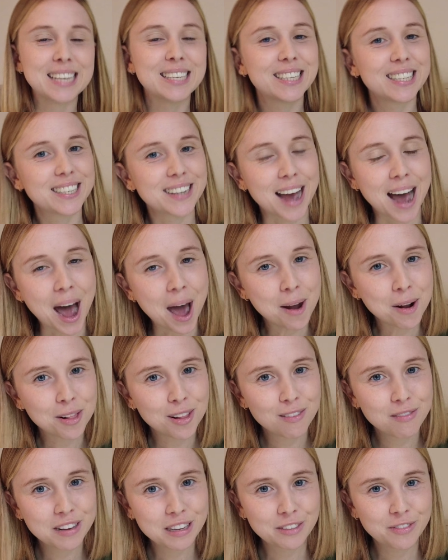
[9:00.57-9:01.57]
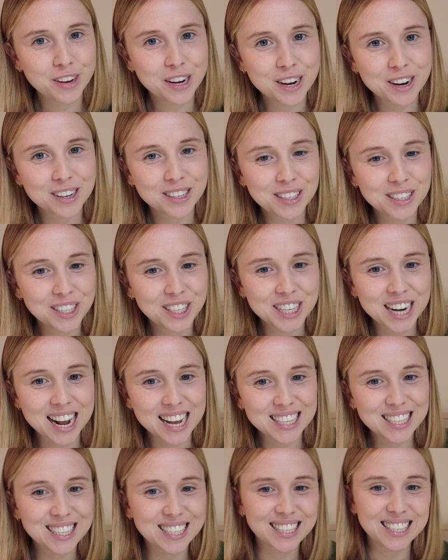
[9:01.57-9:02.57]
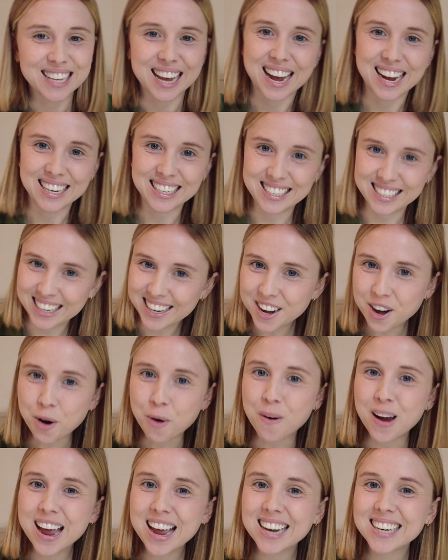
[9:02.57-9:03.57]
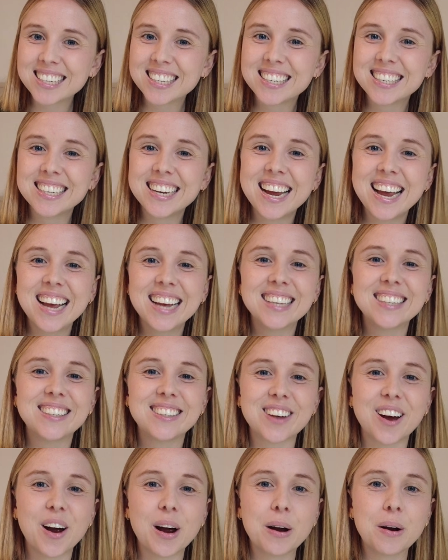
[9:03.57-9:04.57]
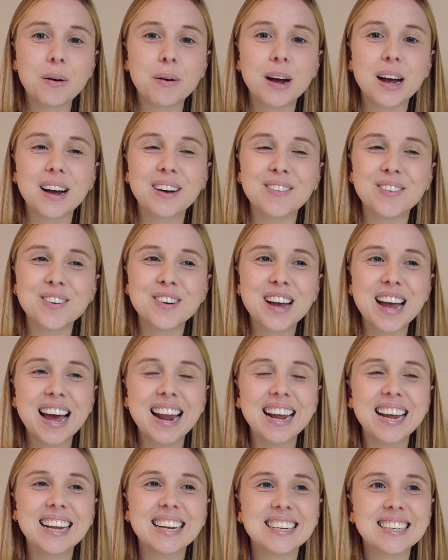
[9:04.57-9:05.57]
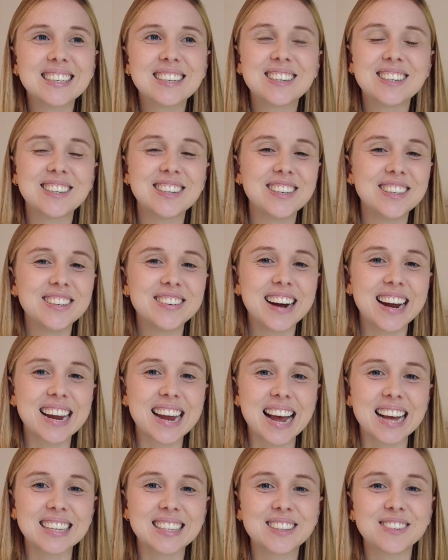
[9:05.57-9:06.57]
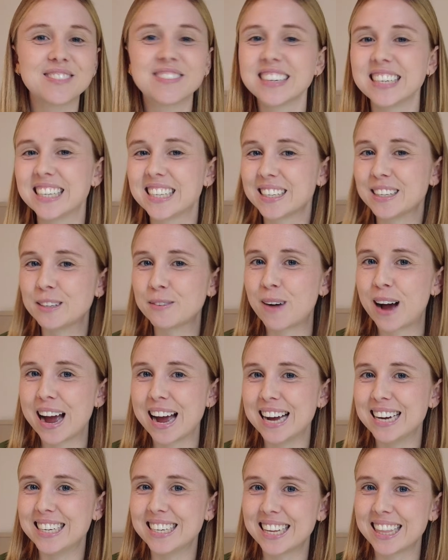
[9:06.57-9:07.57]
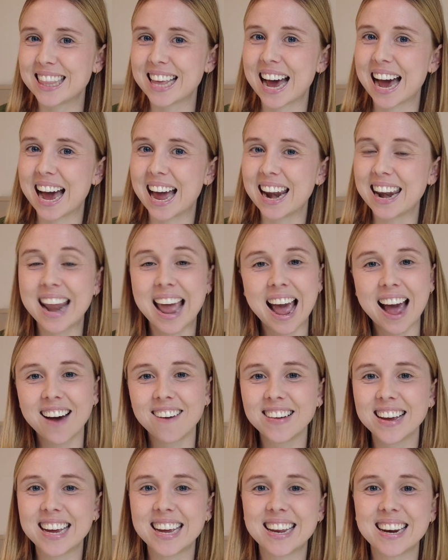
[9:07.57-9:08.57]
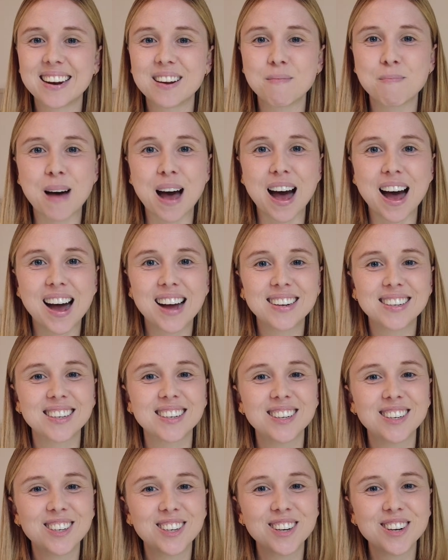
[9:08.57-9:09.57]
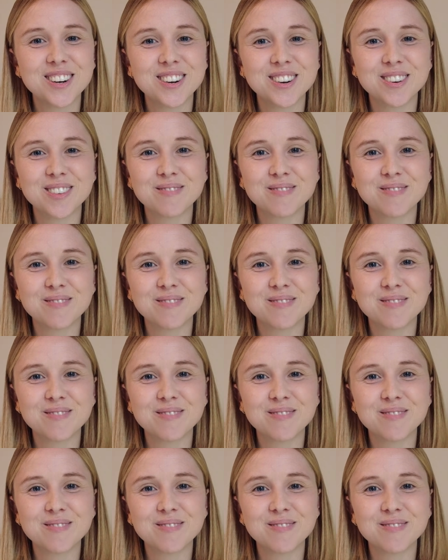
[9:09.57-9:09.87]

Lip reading: as the title of this video suggests, I did quit. So we'll get into, I guess, the reasons why I did that now in part 2.